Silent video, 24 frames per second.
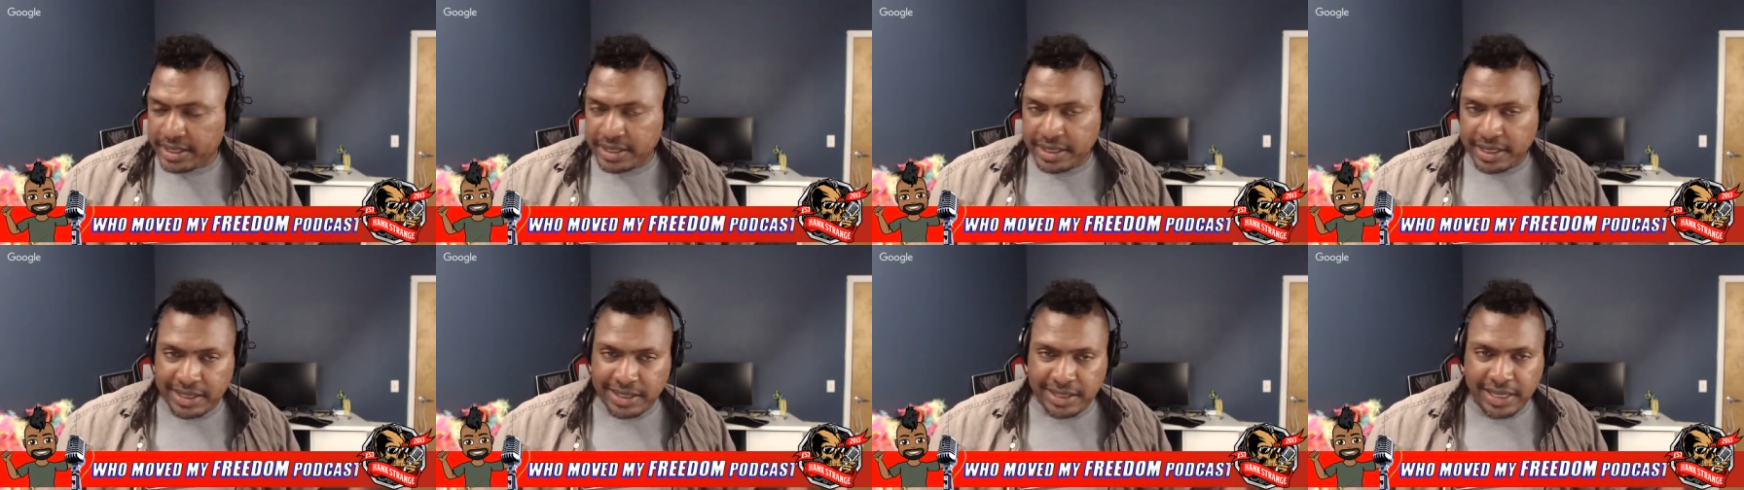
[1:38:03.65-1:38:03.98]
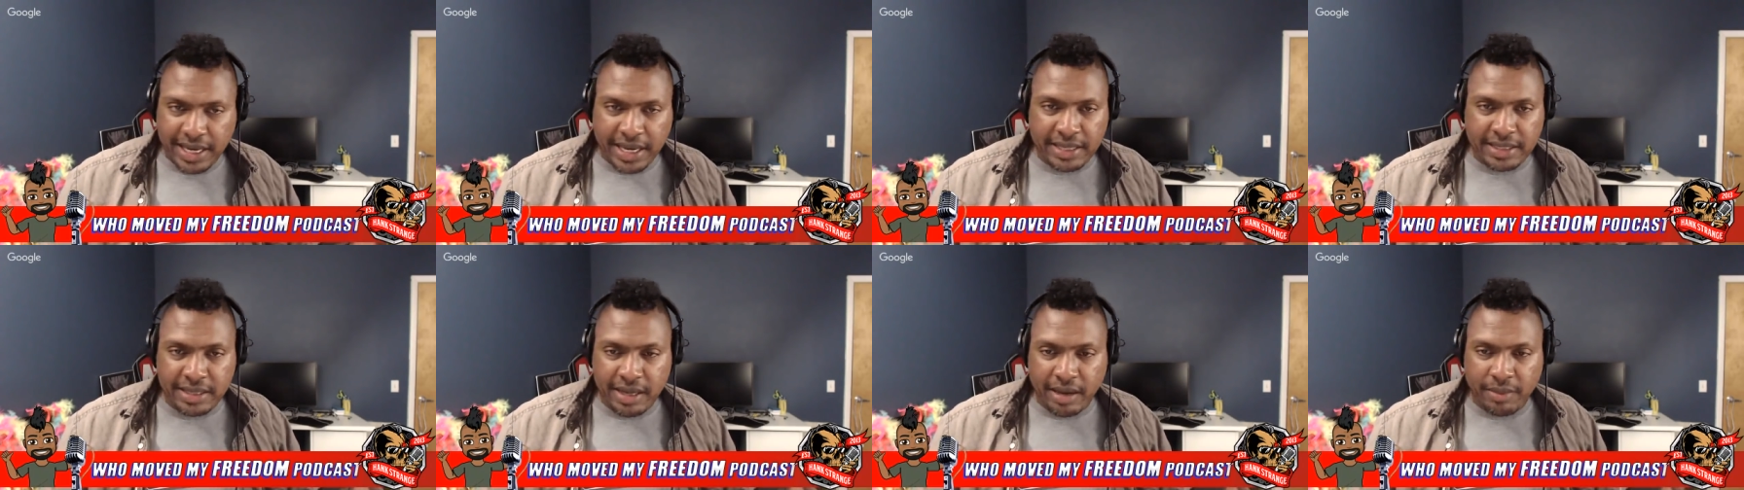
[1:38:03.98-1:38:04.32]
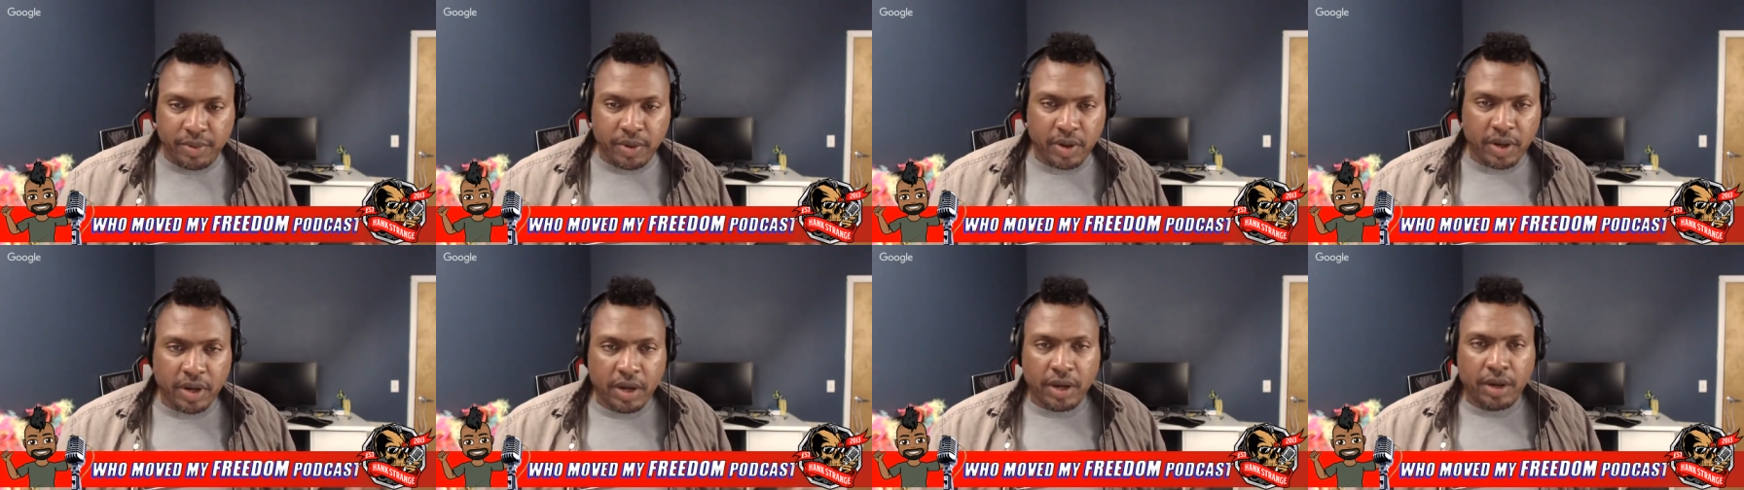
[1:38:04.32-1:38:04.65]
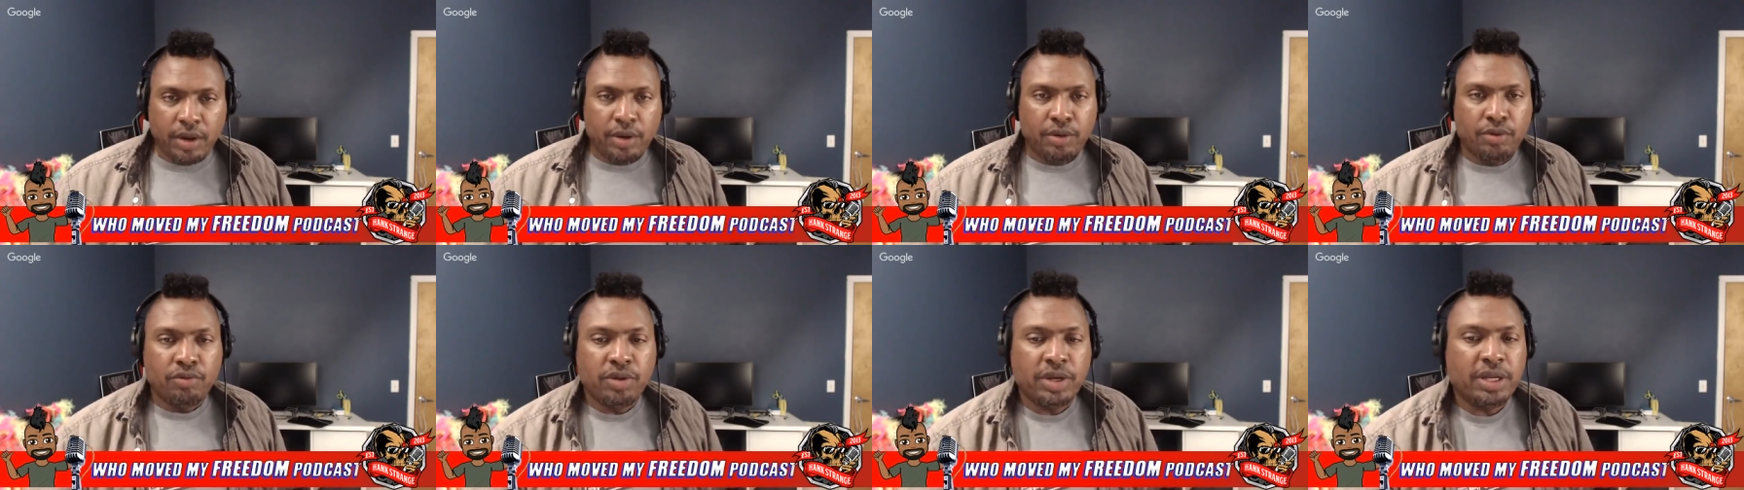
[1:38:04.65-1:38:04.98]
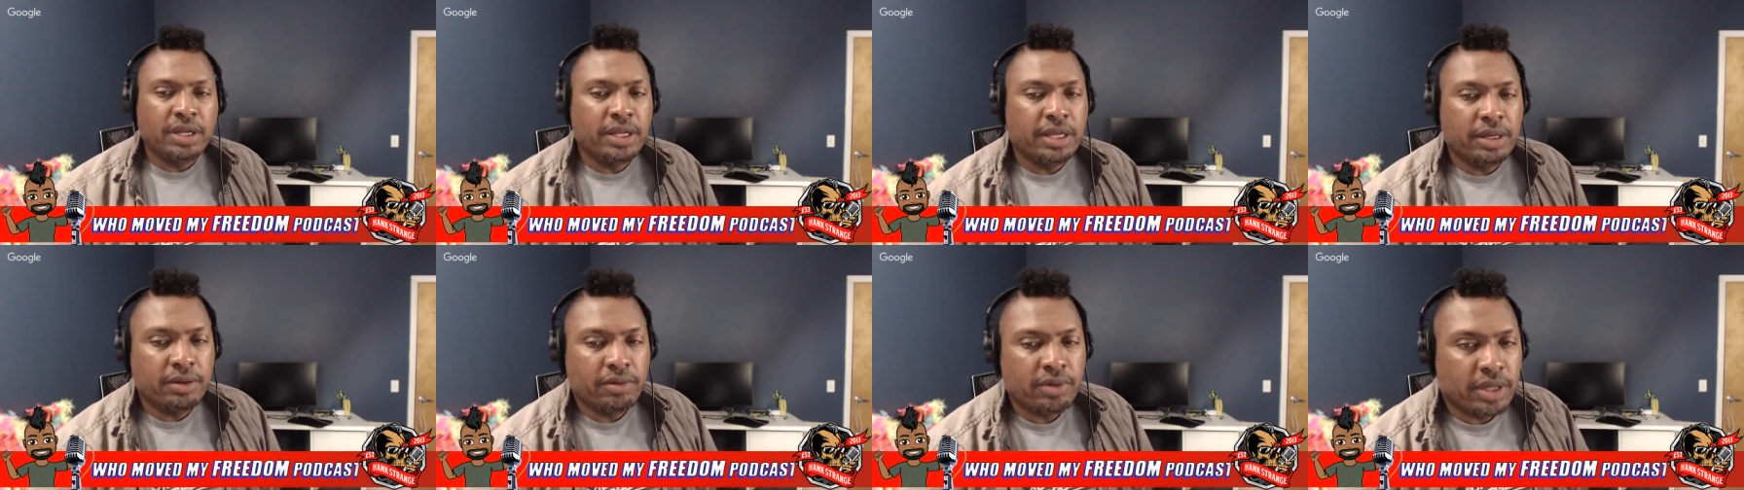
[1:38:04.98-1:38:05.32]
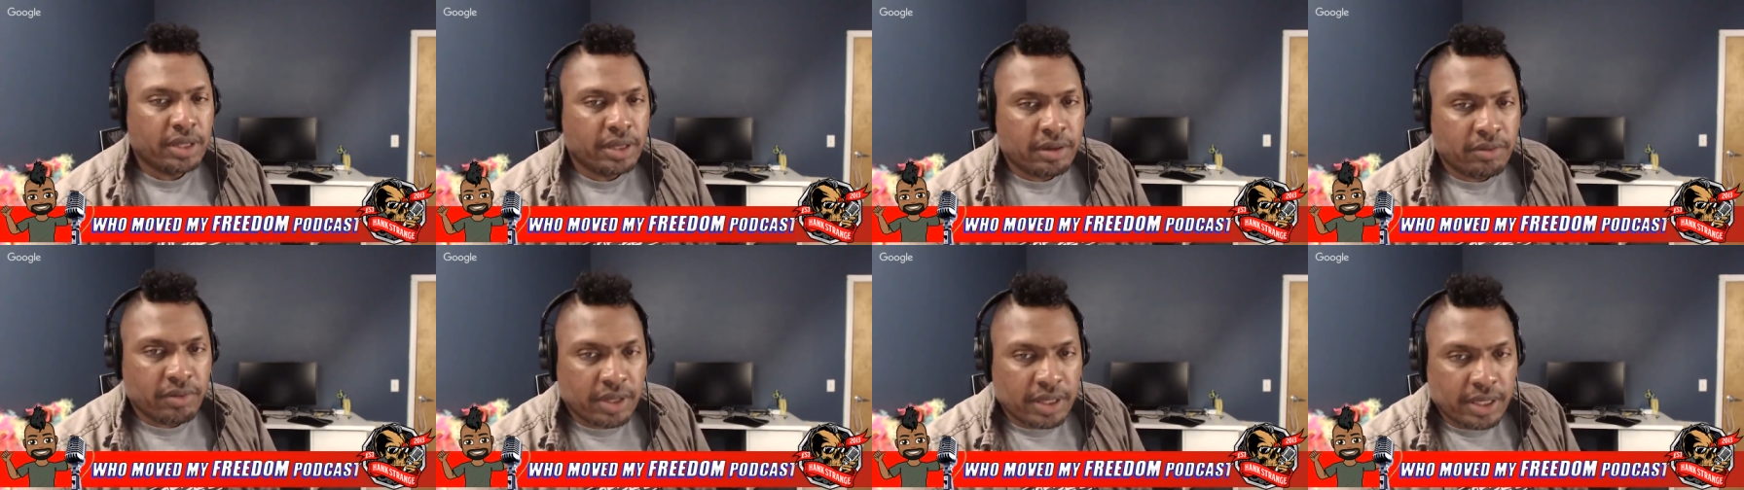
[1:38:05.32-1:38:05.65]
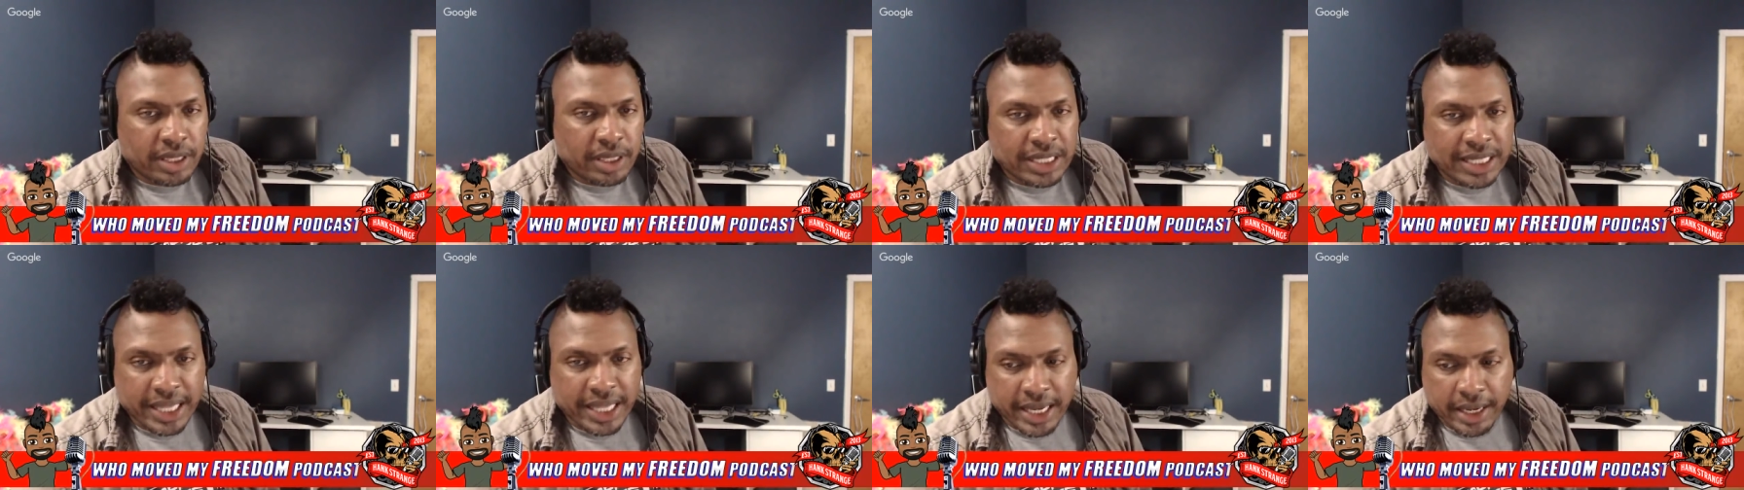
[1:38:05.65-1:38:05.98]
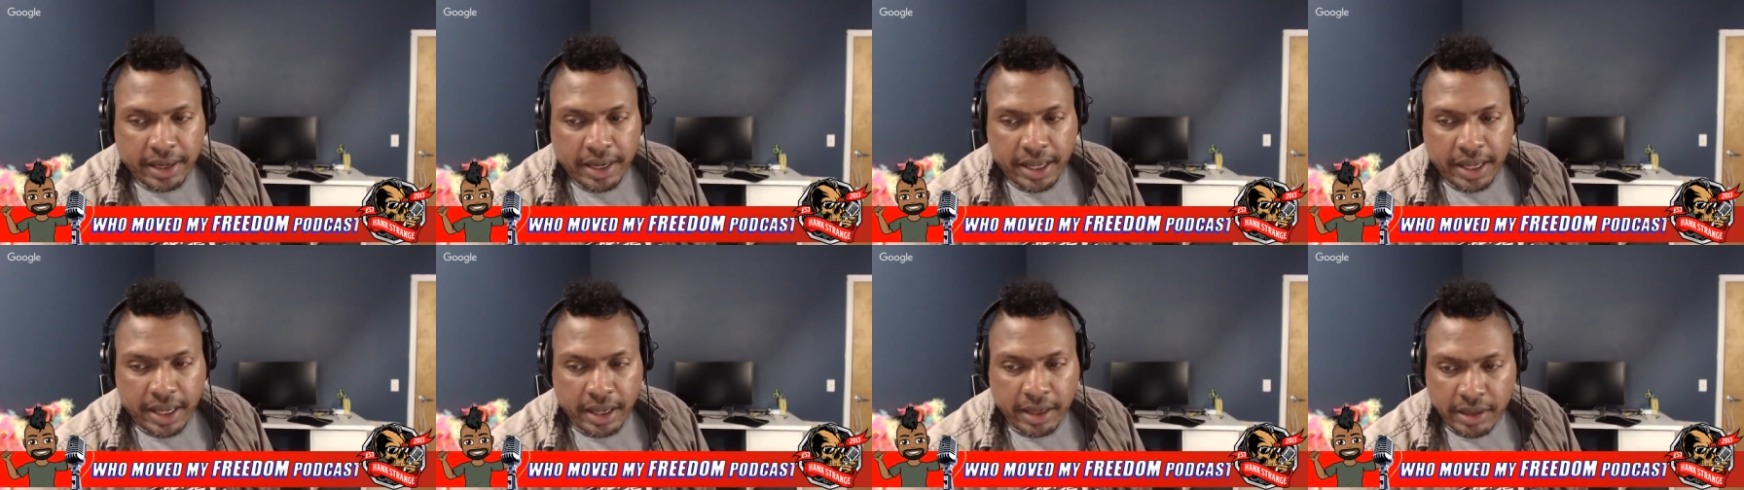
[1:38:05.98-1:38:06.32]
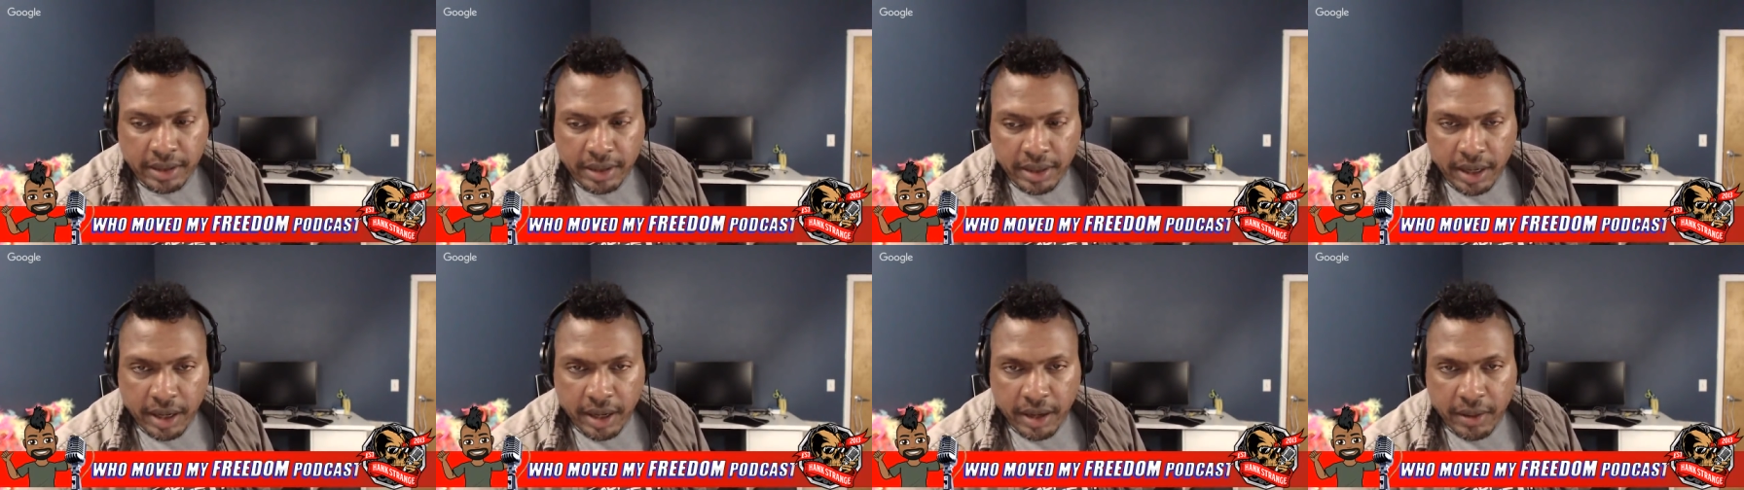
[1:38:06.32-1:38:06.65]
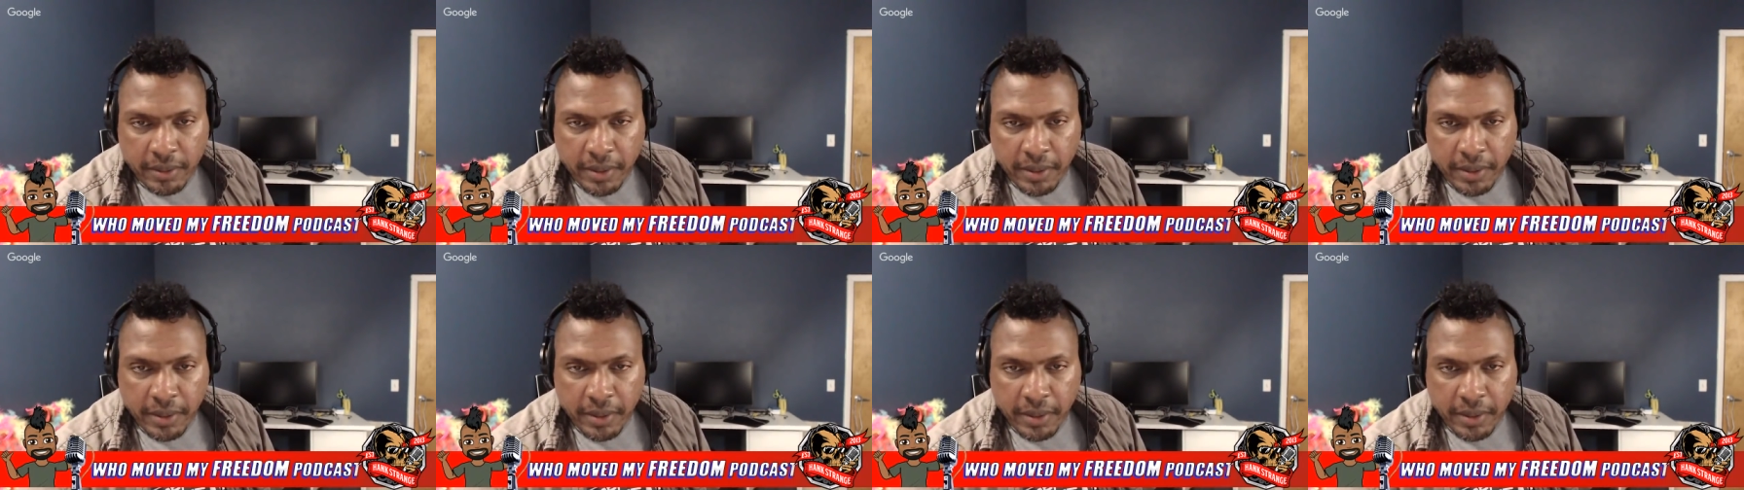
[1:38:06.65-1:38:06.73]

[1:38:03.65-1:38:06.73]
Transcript: He stays up really, really, really late, and uh,